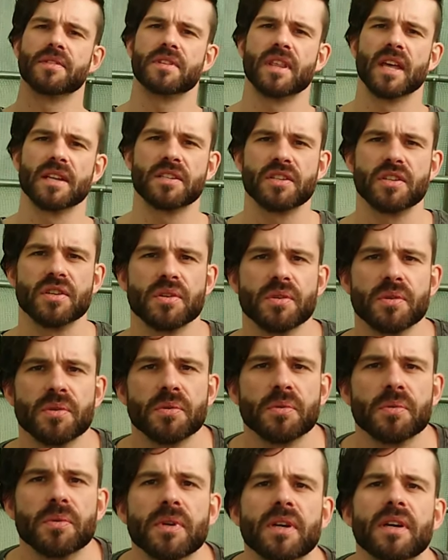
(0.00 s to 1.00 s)
that
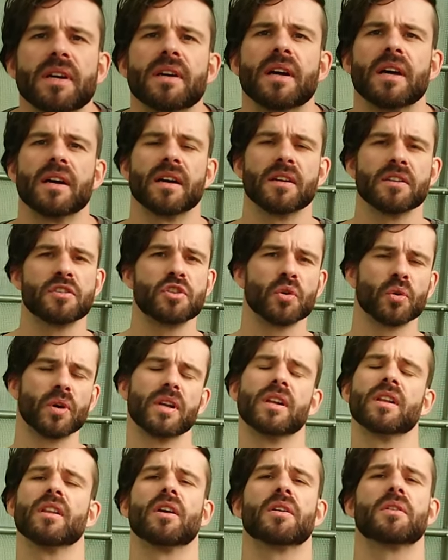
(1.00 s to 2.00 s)
you
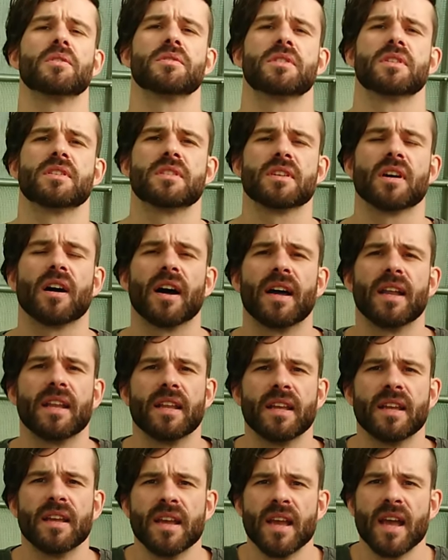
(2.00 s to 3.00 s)
join a local
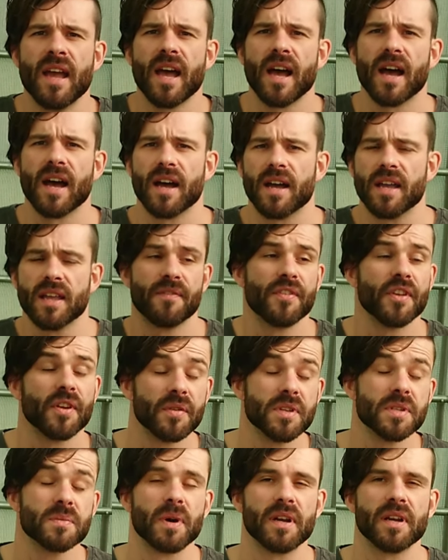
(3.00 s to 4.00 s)
society. If
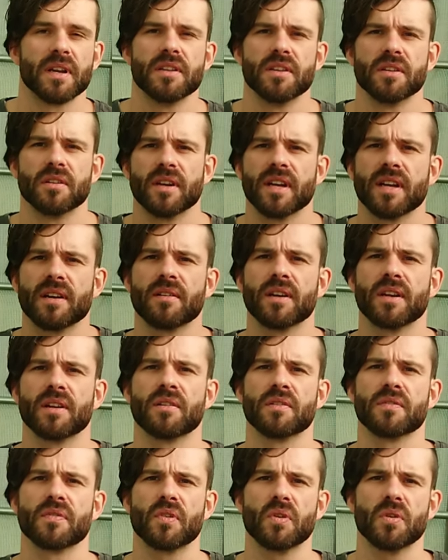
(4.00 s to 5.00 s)
there is one in your area,
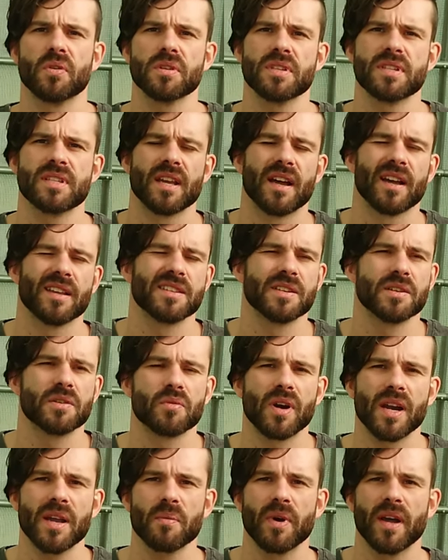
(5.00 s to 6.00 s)
of course. It's a
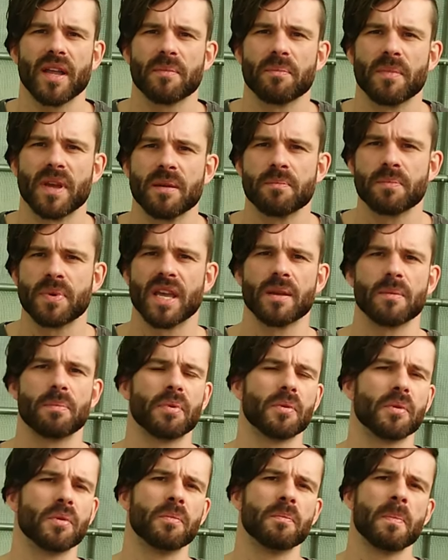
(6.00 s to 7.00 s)
great way to meet
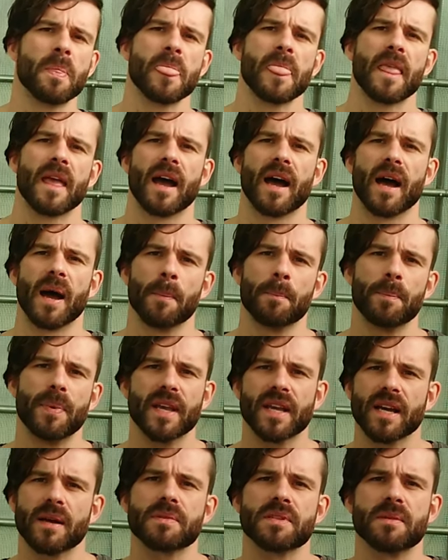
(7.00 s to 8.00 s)
people,
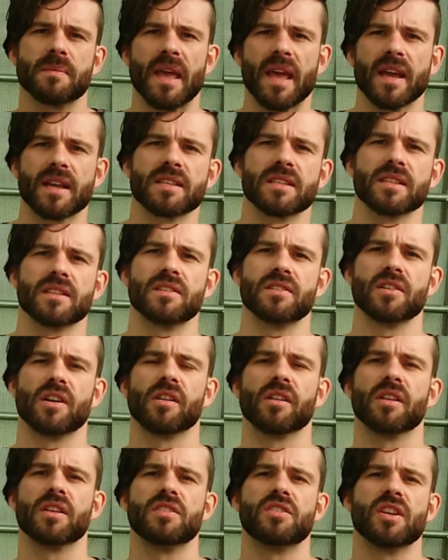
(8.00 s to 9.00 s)
pick up some excellent
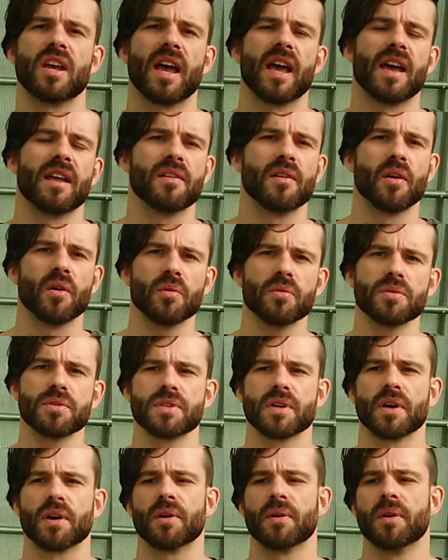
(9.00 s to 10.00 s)
knowledge, and
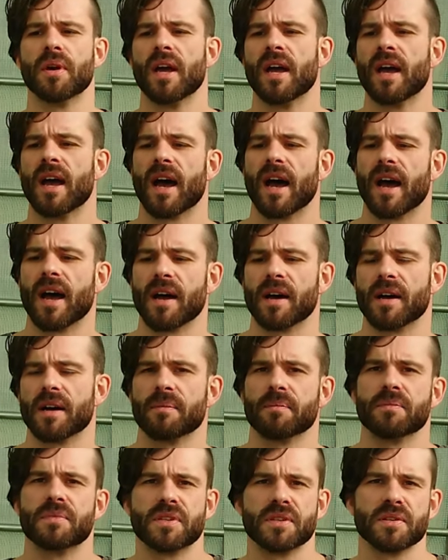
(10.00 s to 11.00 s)
also
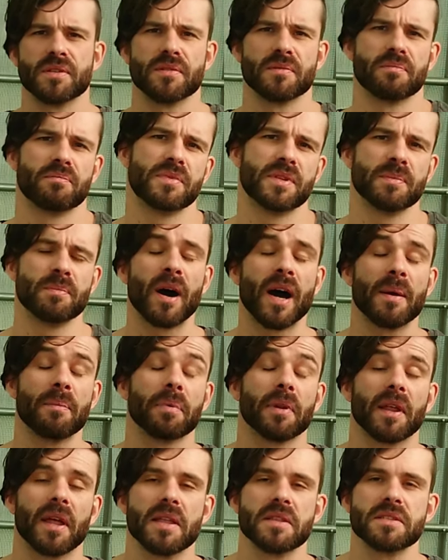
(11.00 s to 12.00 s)
to buy
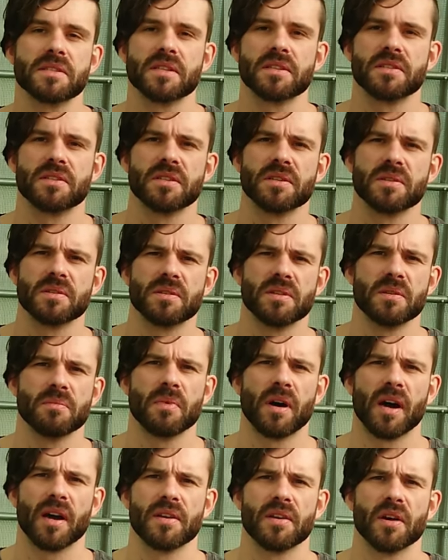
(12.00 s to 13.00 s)
plants that you
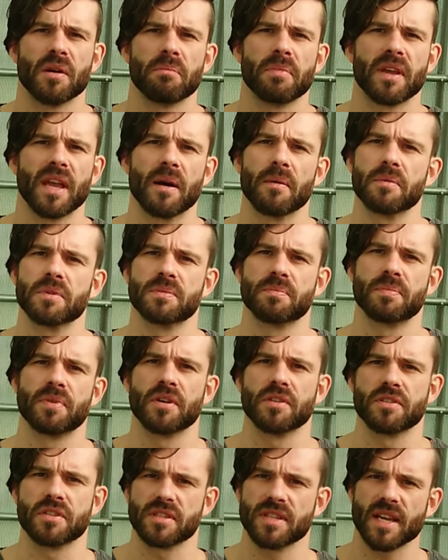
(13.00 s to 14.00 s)
might not be able to
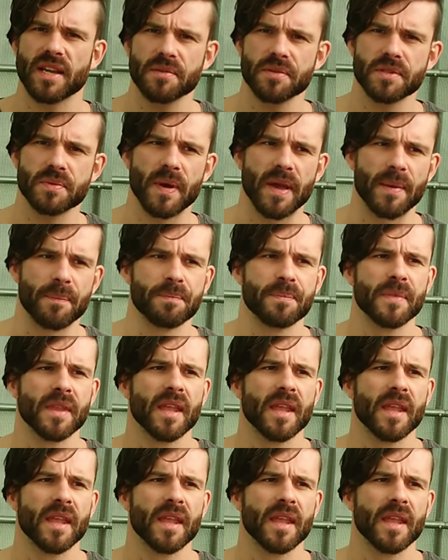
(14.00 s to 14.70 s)
purchase elsewhere.